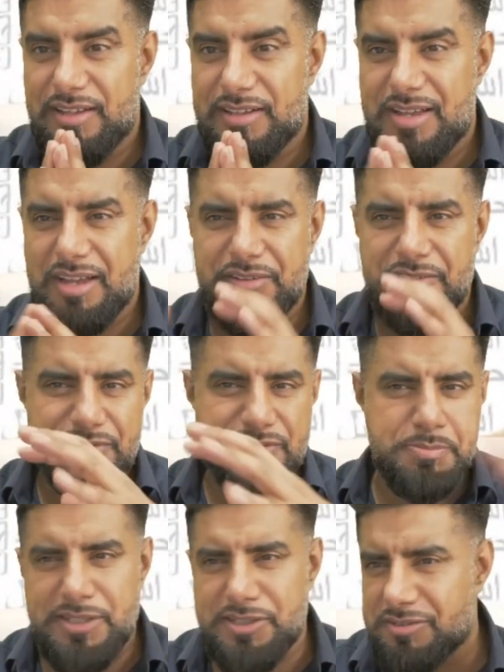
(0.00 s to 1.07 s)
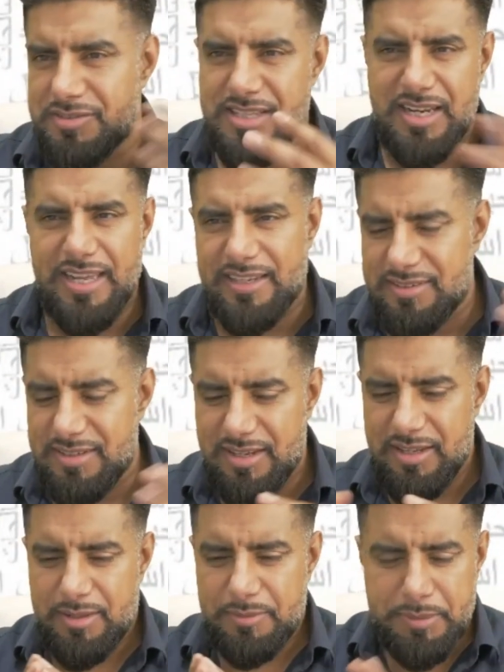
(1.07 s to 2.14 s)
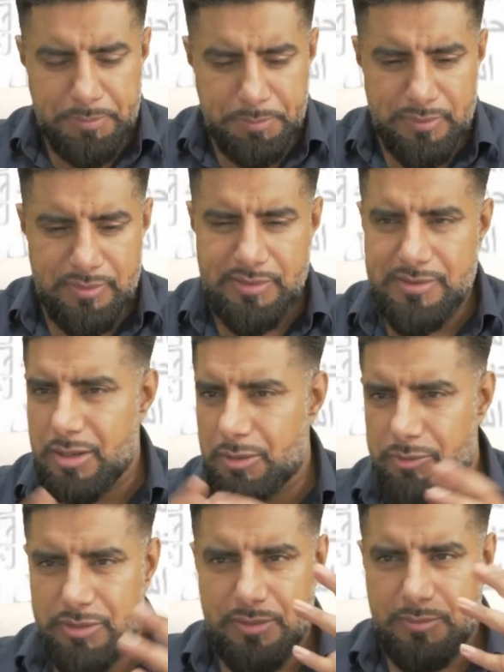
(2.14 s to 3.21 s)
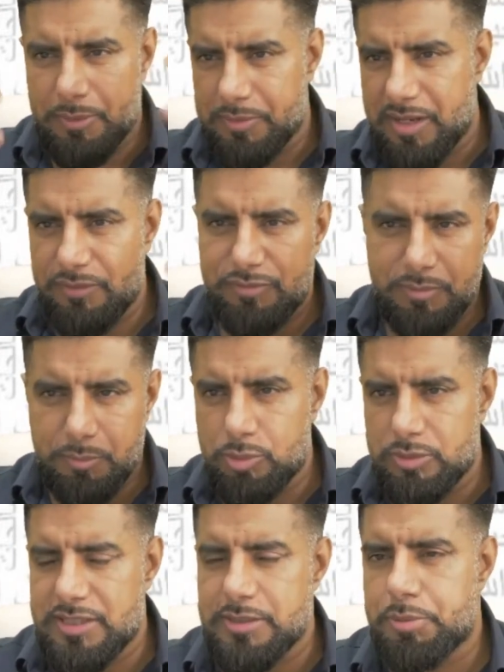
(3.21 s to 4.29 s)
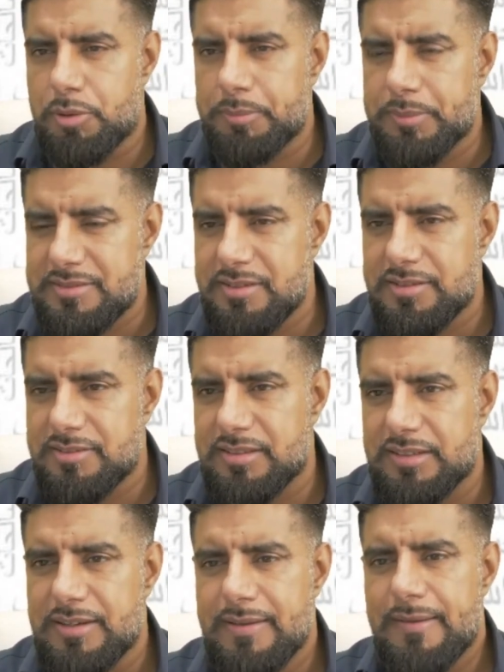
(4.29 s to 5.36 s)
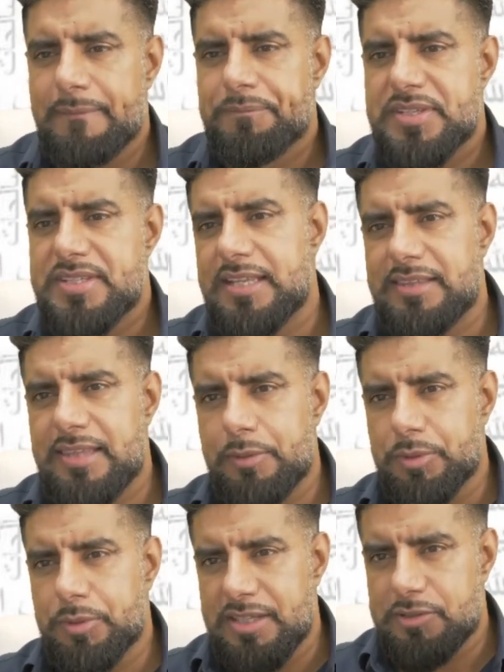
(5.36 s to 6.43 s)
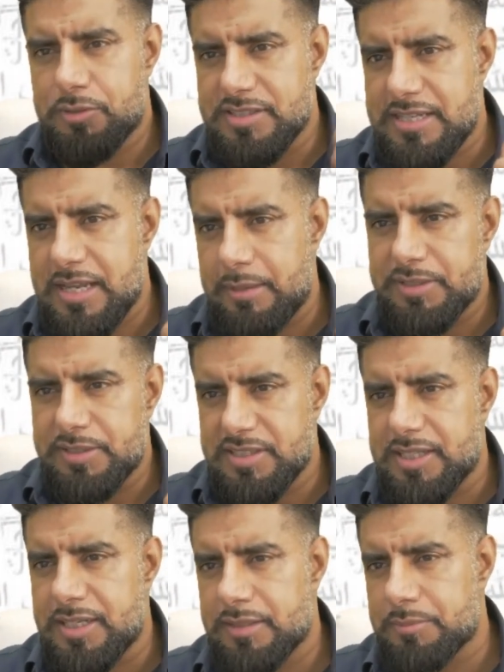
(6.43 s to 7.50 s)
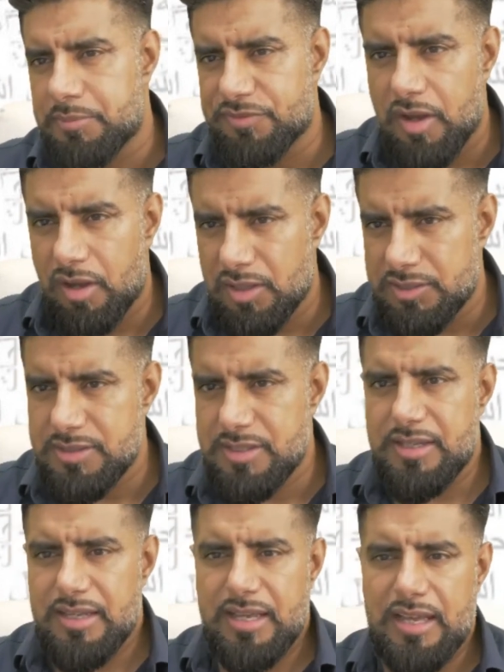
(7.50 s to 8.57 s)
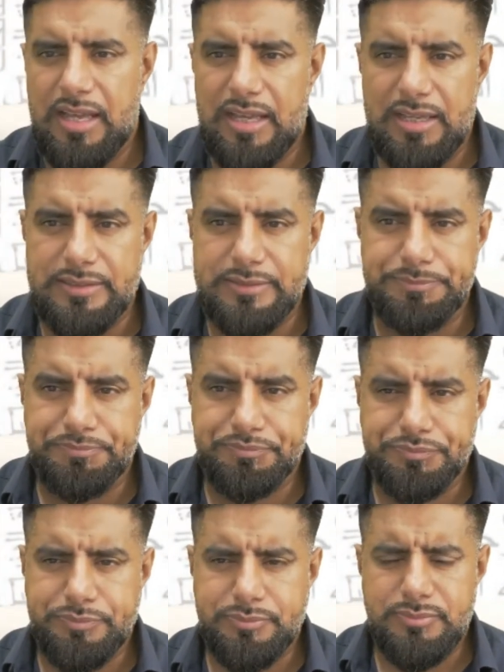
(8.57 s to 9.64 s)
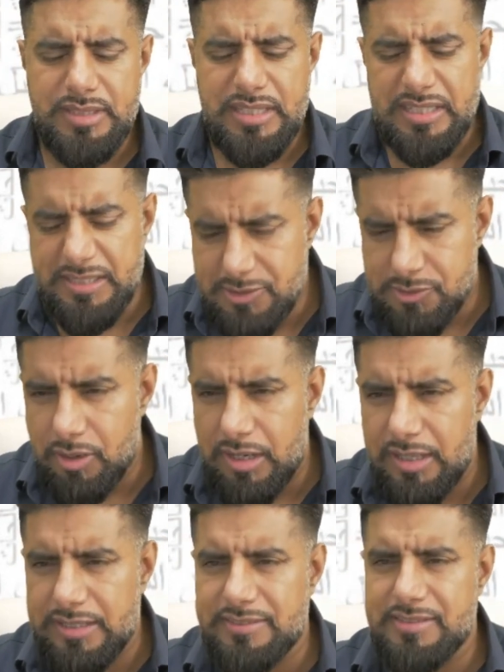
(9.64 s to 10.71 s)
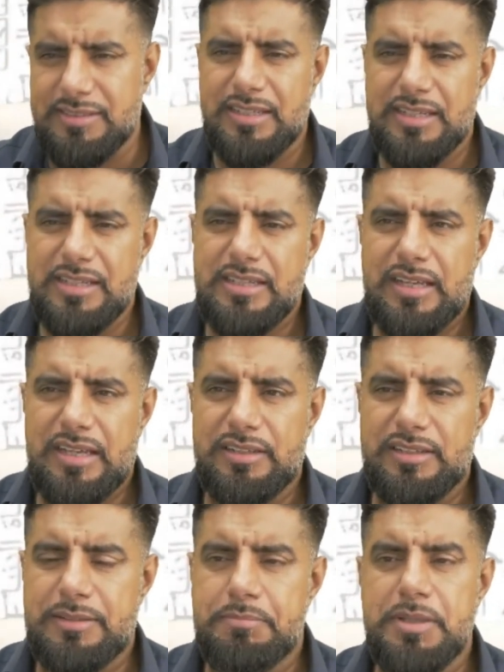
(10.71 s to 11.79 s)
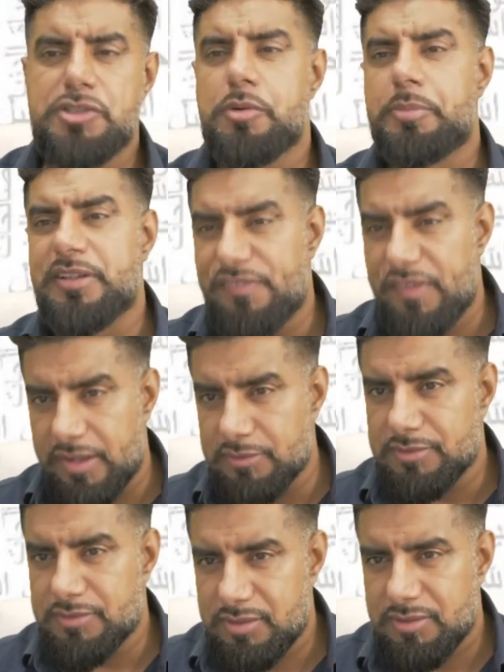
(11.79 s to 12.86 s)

kind of special select people, and told them and gave them all these promises and said they were there to establish the kingdom of God. And he tried, and he miserably failed.